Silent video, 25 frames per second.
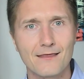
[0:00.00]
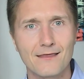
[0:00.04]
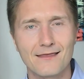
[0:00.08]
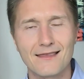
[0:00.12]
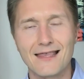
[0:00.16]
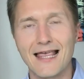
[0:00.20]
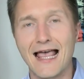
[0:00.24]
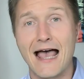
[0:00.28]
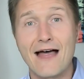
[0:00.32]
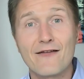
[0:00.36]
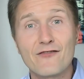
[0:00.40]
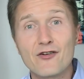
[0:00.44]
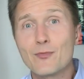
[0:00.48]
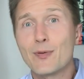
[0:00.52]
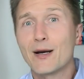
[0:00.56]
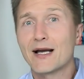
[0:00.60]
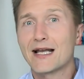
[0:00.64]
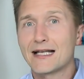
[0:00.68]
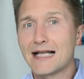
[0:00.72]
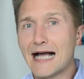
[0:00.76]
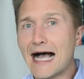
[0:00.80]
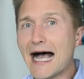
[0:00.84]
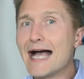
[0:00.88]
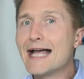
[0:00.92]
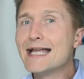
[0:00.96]
Everybody
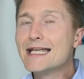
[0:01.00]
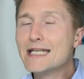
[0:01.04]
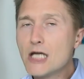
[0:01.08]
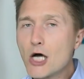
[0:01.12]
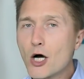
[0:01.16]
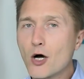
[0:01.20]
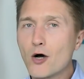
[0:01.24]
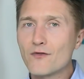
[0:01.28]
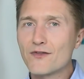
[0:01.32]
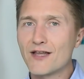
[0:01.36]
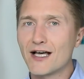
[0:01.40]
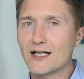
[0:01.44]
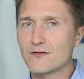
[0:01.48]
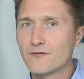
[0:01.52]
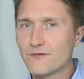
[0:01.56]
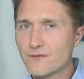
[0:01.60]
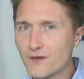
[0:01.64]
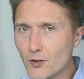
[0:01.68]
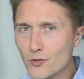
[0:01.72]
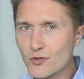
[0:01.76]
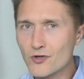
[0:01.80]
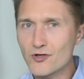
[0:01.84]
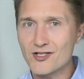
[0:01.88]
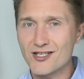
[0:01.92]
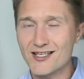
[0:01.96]
I know that
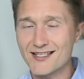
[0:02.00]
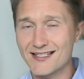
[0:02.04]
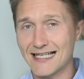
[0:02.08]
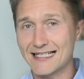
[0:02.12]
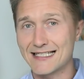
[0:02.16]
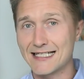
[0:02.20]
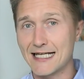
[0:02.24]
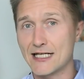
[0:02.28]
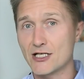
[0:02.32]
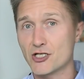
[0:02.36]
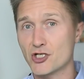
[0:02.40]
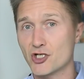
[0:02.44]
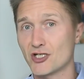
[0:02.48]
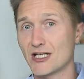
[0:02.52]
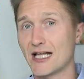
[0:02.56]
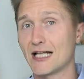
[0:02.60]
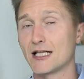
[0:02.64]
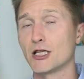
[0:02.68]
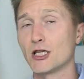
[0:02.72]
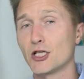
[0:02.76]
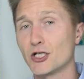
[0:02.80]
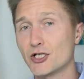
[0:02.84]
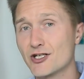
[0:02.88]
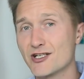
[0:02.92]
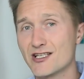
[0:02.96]
focuses attention and
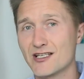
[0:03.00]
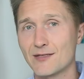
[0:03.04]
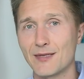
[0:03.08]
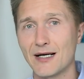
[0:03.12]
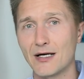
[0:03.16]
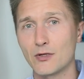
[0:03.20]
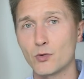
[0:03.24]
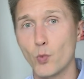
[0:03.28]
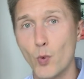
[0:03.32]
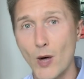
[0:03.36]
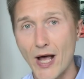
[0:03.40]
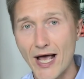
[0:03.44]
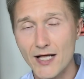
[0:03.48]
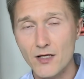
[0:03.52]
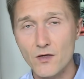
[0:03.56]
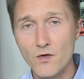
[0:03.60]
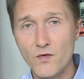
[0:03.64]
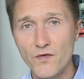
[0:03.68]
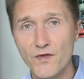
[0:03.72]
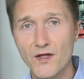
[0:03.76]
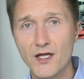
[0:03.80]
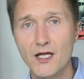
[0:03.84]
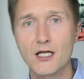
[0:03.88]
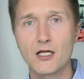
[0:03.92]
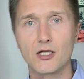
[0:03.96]
learns about wealth,
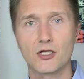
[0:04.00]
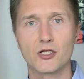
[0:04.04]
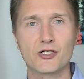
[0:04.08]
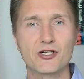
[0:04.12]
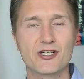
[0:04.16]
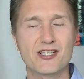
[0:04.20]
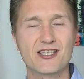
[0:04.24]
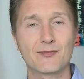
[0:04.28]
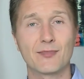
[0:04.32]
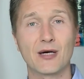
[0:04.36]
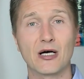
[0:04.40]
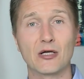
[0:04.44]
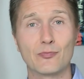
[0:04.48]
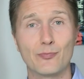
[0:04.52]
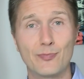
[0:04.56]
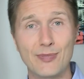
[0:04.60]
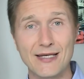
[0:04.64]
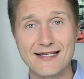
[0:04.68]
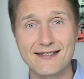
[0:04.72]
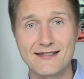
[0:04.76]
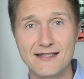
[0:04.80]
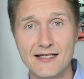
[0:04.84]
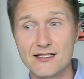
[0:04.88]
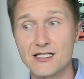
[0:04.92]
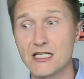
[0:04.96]
learns about
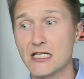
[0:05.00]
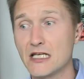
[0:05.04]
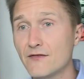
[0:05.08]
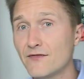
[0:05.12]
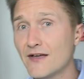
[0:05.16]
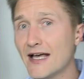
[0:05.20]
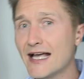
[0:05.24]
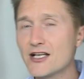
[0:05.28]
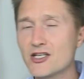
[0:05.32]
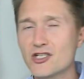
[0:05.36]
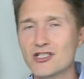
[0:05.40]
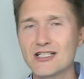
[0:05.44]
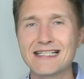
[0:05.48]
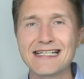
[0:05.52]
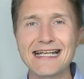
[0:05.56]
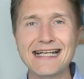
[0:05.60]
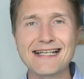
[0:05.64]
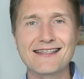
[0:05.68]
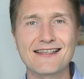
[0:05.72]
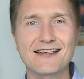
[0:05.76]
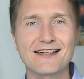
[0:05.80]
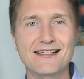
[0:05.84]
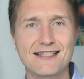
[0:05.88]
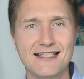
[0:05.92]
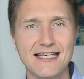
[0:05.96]
business, eventually they
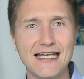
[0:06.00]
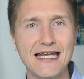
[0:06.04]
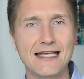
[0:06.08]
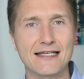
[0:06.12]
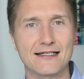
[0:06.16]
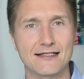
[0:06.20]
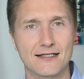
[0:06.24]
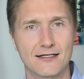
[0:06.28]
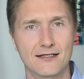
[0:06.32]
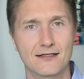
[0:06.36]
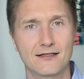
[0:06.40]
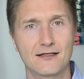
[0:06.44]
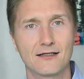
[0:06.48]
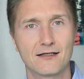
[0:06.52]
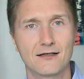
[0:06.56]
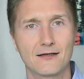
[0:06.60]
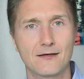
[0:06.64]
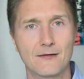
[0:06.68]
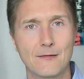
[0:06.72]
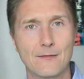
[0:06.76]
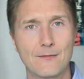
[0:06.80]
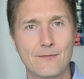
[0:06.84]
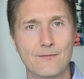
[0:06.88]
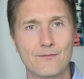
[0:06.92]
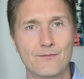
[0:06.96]
succeed.
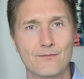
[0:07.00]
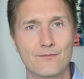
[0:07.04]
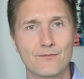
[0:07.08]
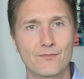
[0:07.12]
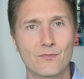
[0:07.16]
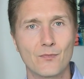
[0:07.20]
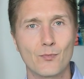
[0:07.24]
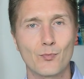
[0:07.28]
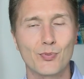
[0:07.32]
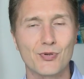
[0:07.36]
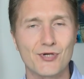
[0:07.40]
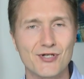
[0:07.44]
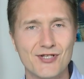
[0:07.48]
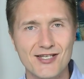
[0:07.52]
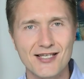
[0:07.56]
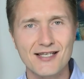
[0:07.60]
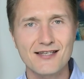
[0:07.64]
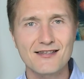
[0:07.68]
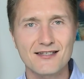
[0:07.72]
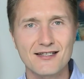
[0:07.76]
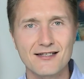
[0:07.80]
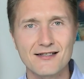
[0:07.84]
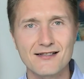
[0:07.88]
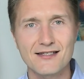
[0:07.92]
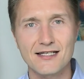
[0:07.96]

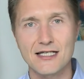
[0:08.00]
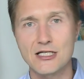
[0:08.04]
Persistence in